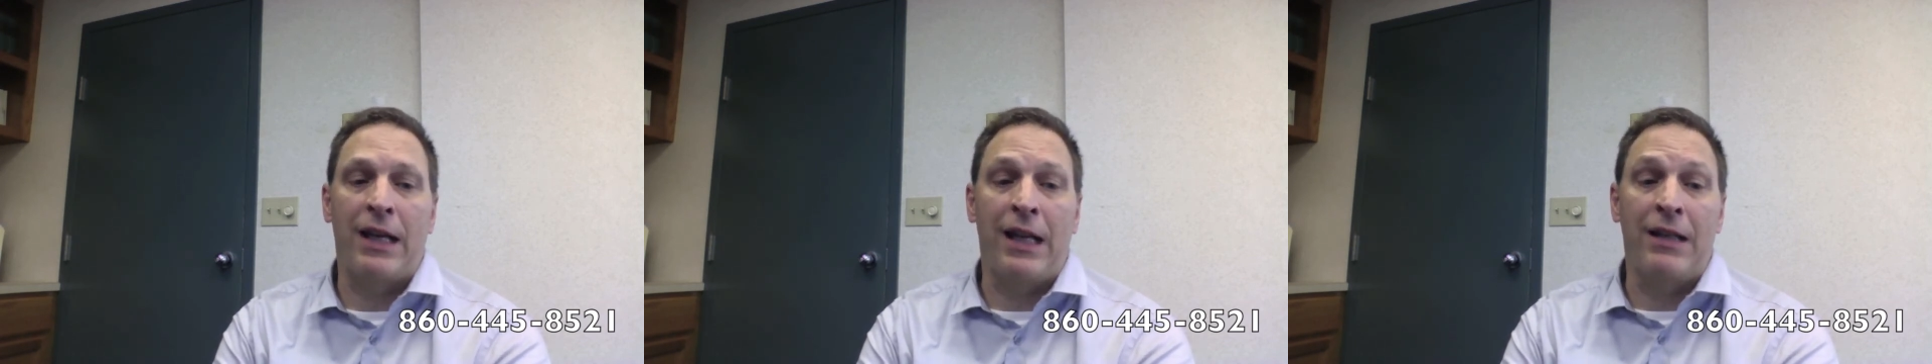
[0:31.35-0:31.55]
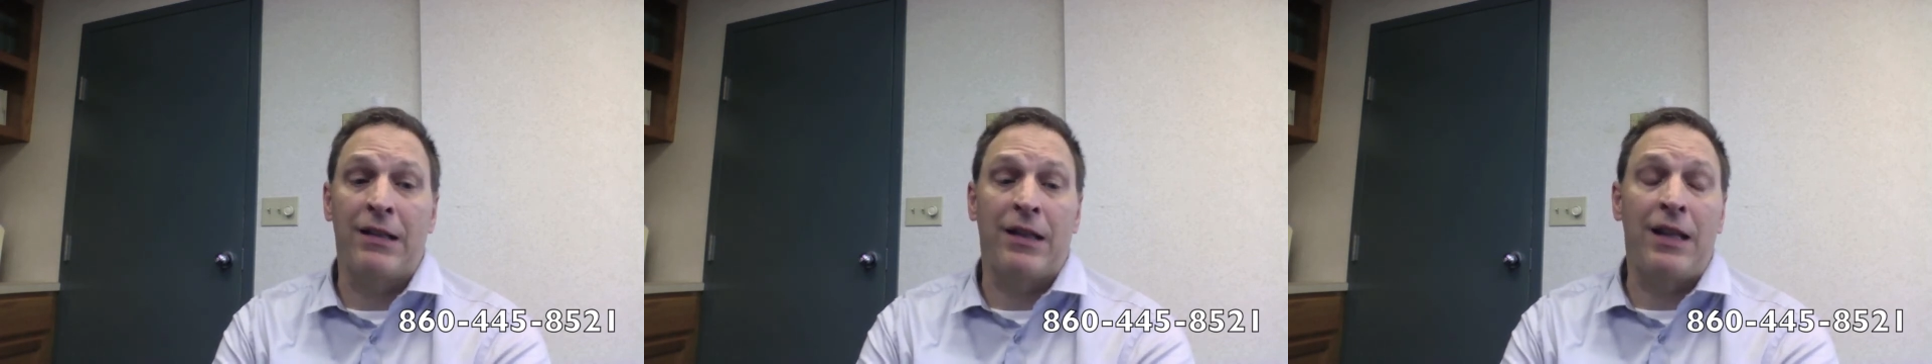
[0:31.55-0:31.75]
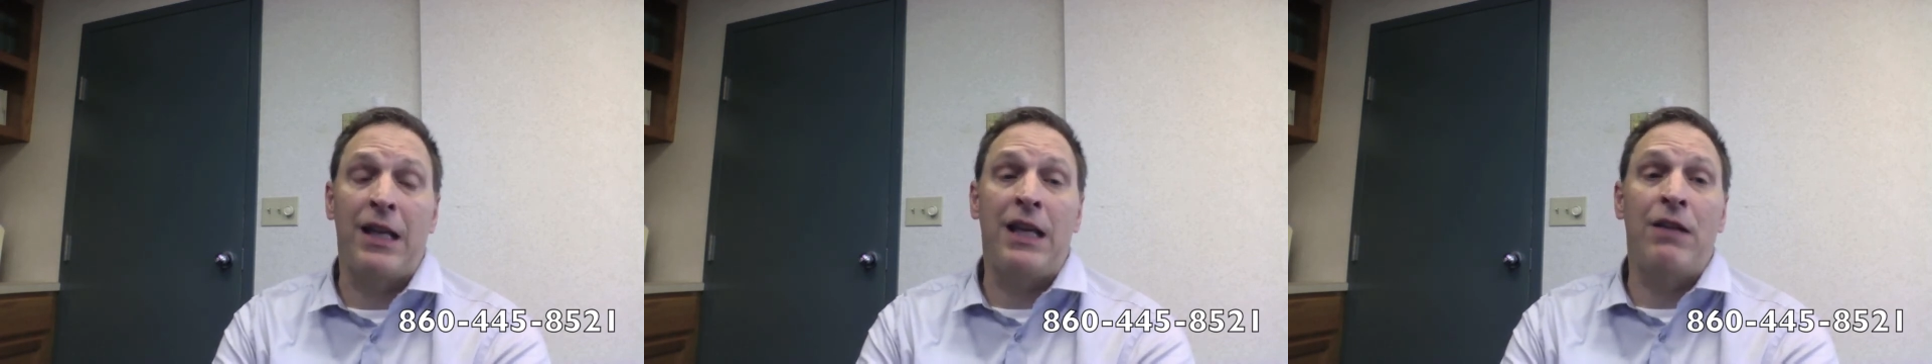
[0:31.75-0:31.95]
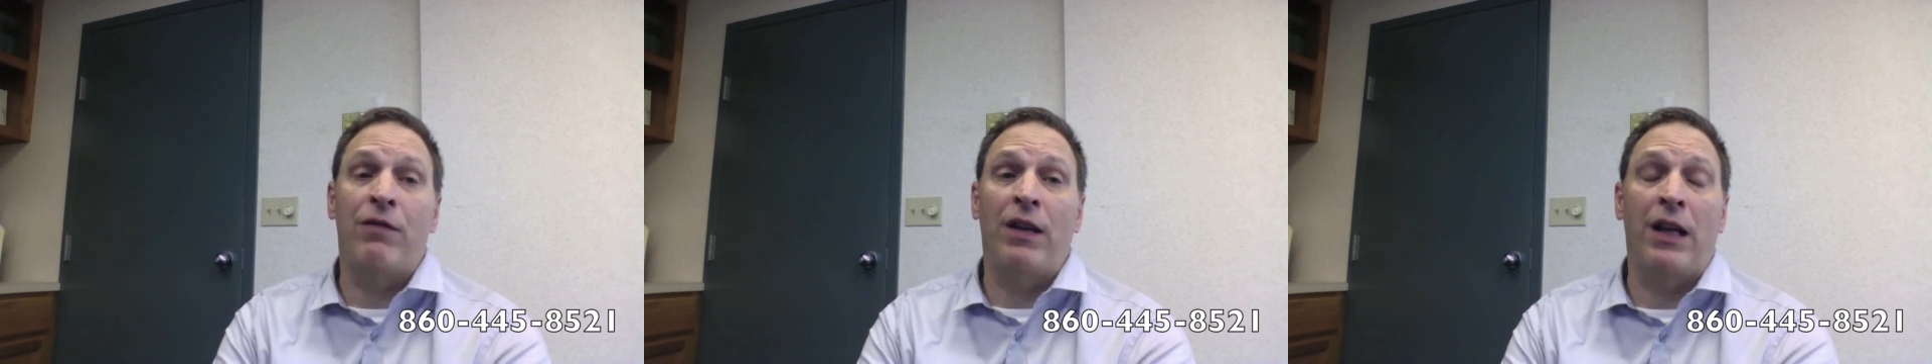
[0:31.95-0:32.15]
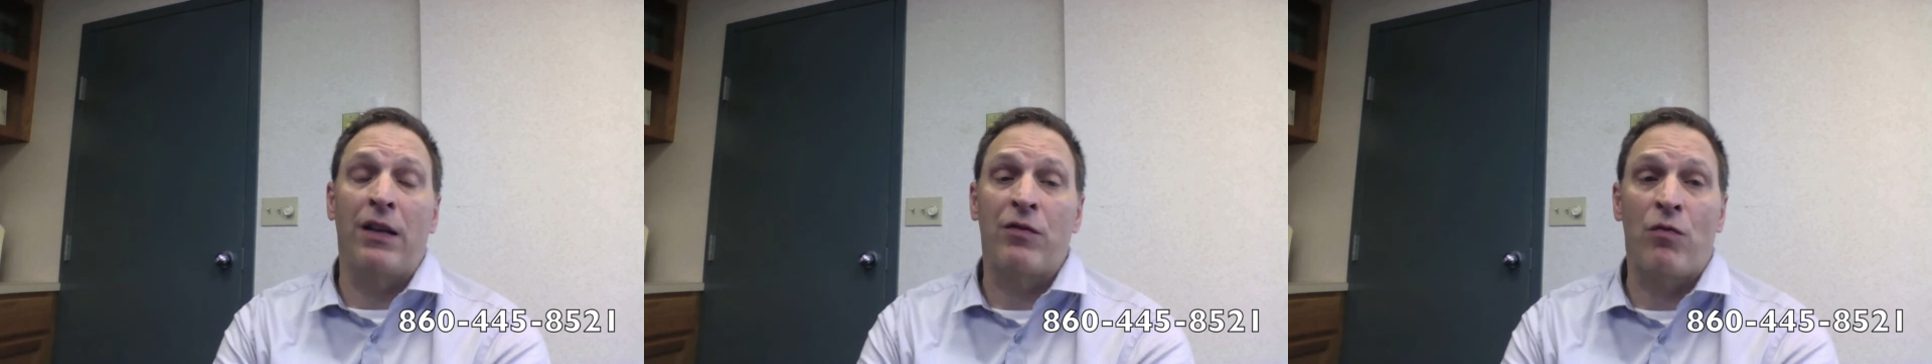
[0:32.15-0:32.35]
into the
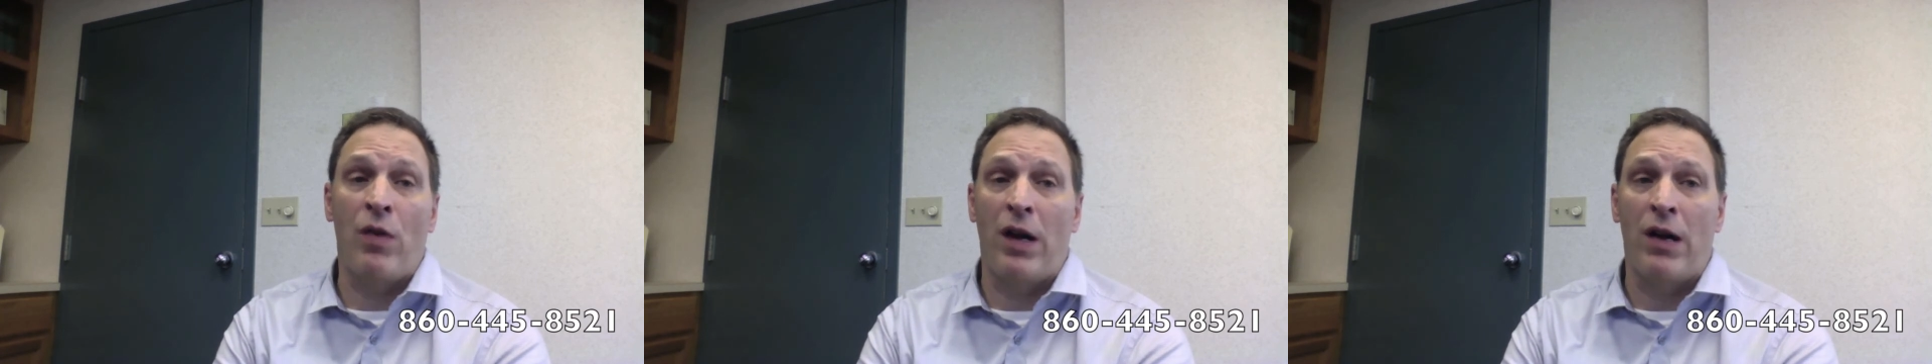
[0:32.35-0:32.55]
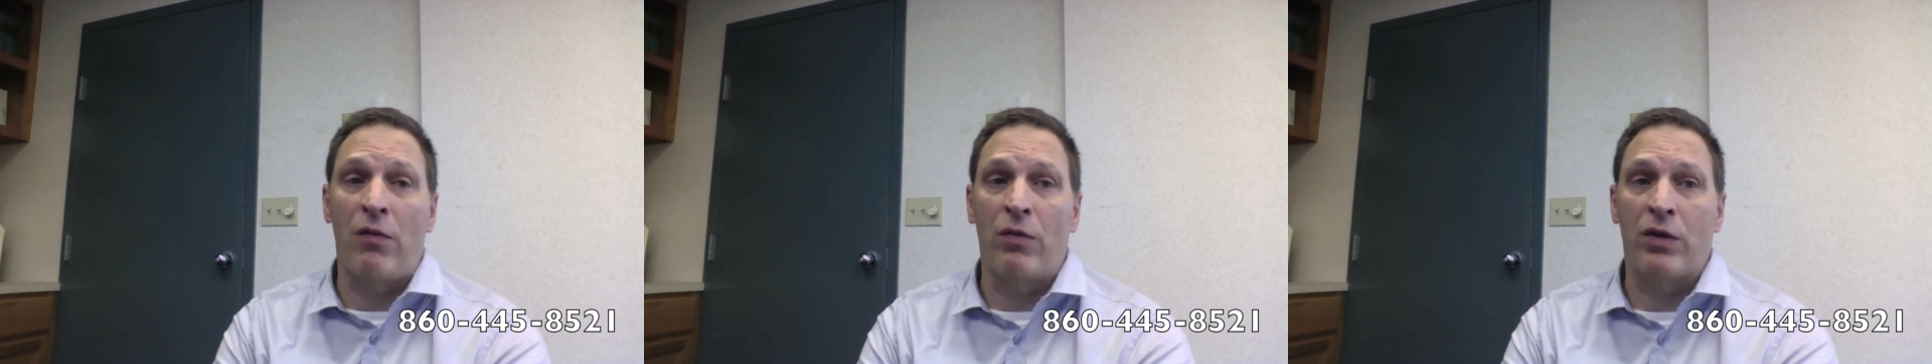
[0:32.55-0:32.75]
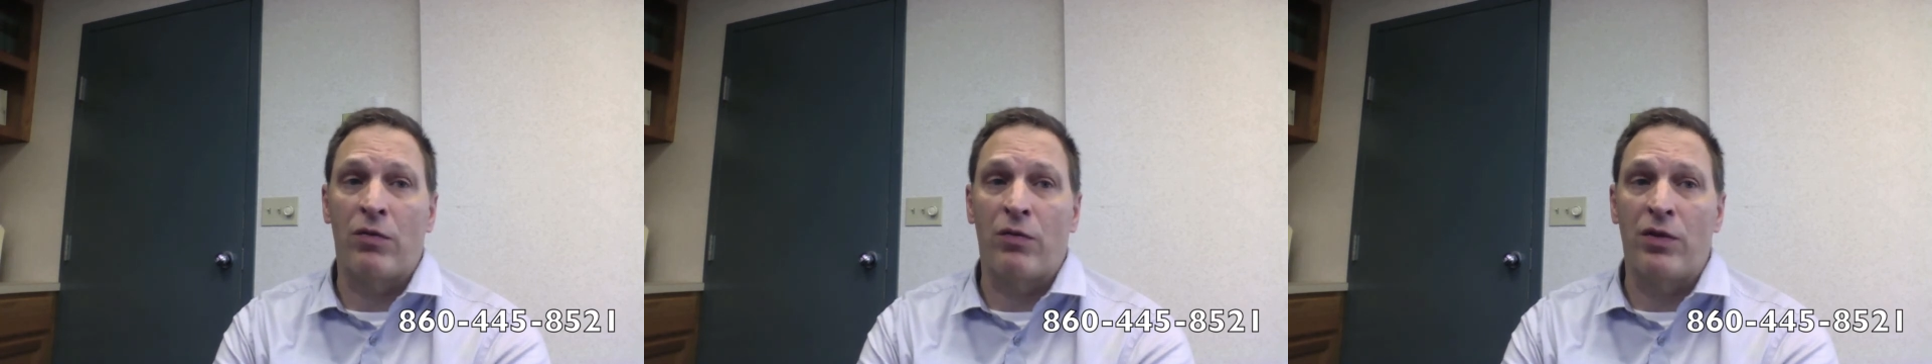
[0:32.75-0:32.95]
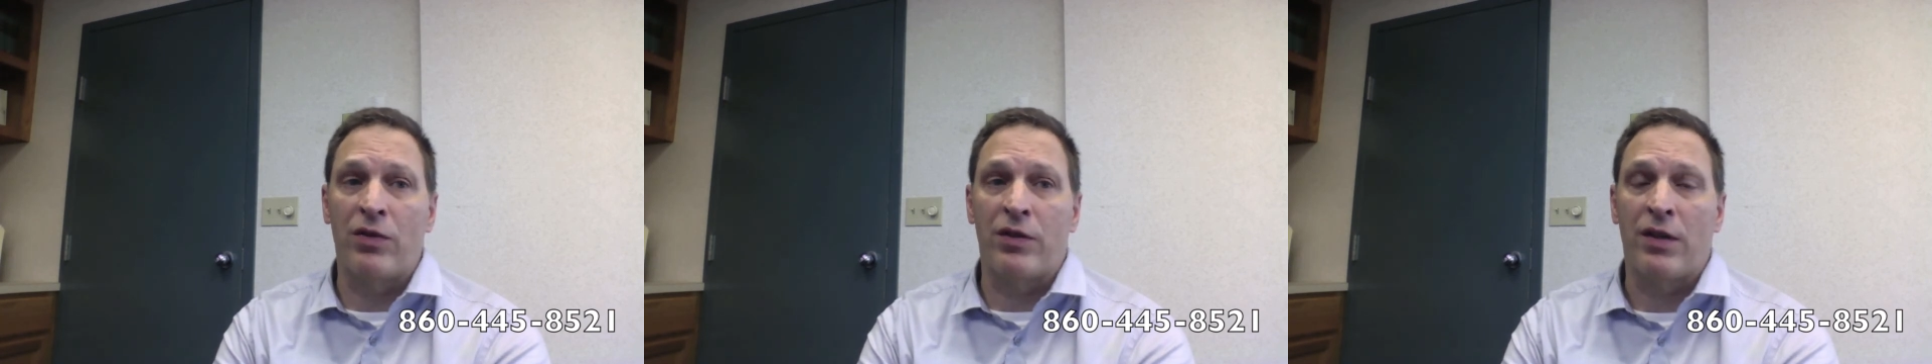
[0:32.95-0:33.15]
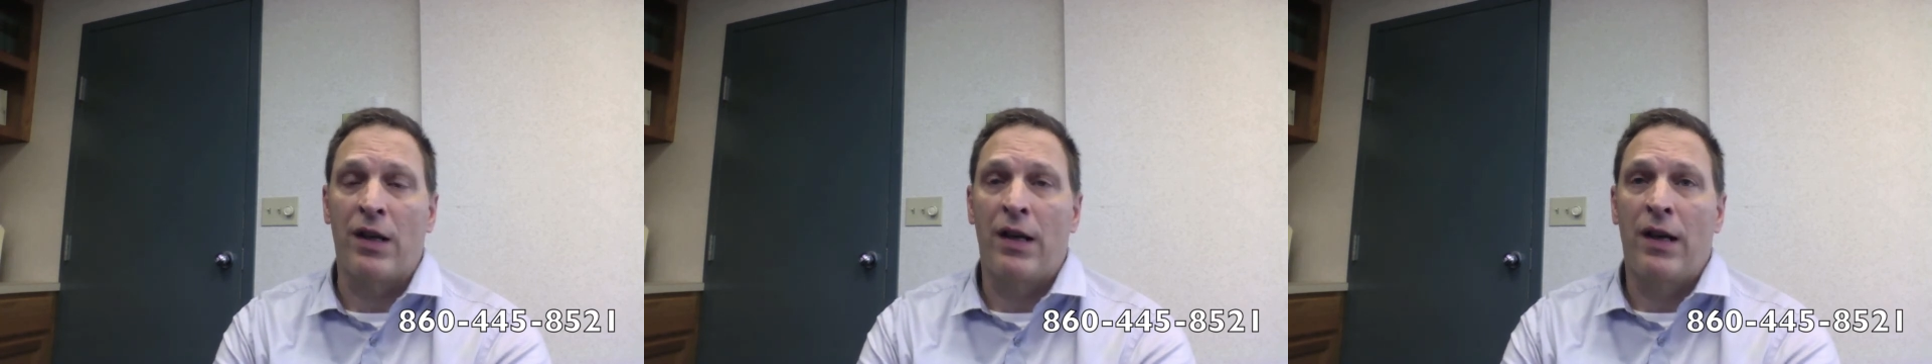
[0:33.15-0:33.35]
evening as well, which
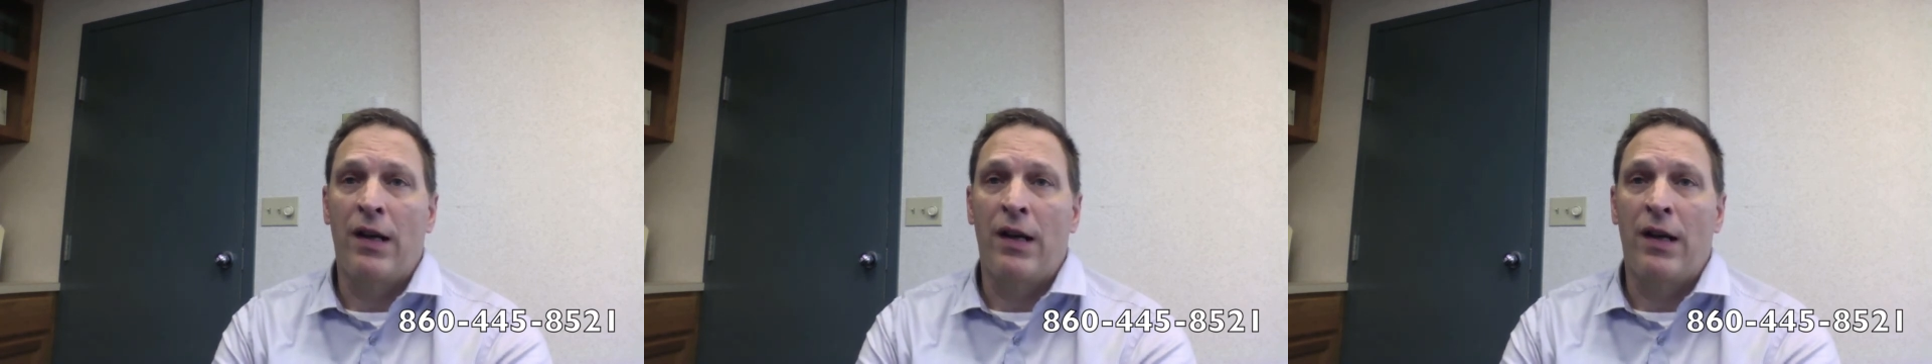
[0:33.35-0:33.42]
was